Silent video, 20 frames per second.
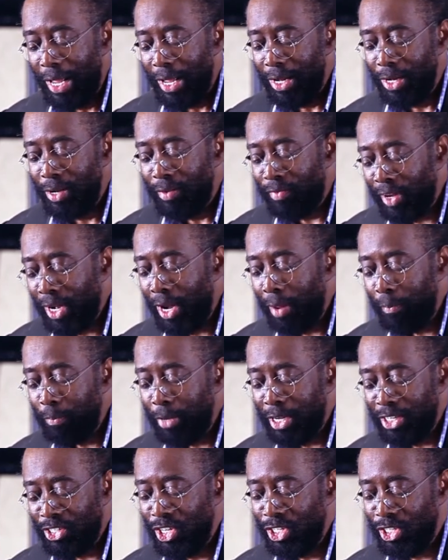Develop
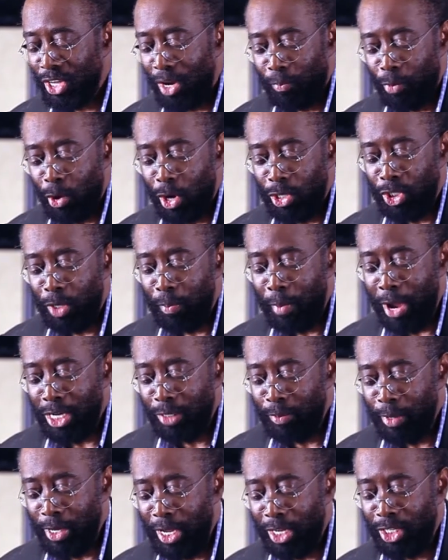business and project
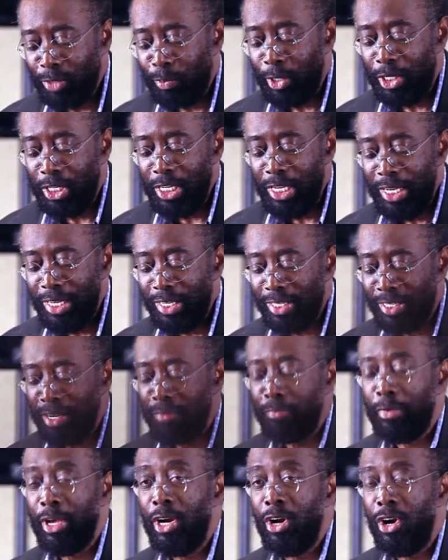management expertise
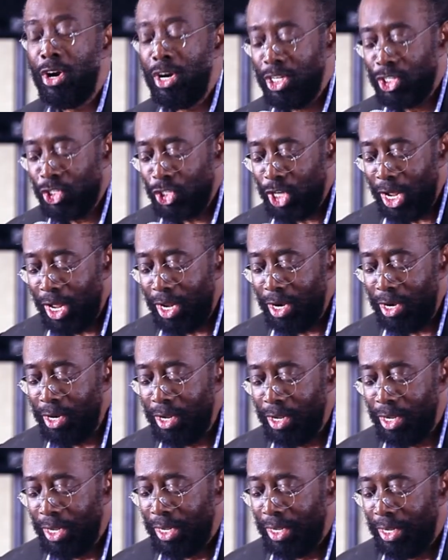and better
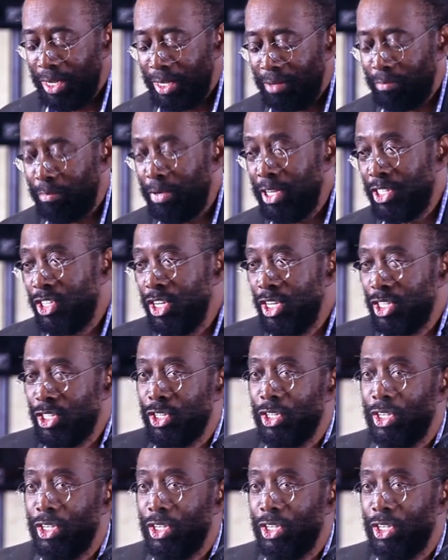understand business